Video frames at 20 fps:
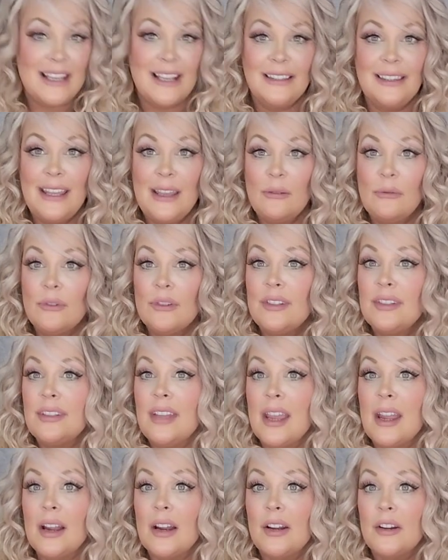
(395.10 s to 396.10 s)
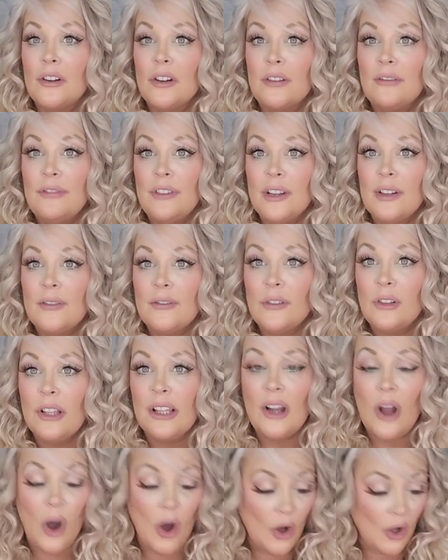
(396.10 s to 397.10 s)
that they were scared or fearful
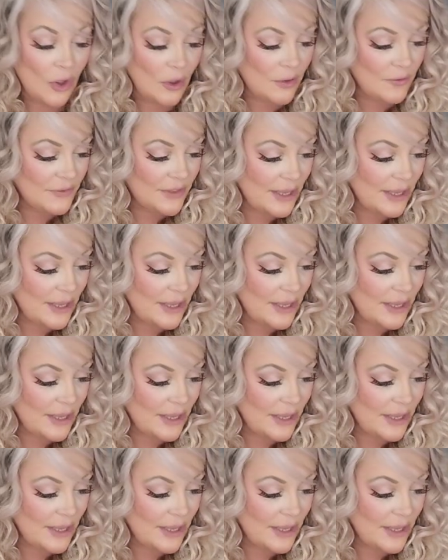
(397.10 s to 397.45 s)
at all.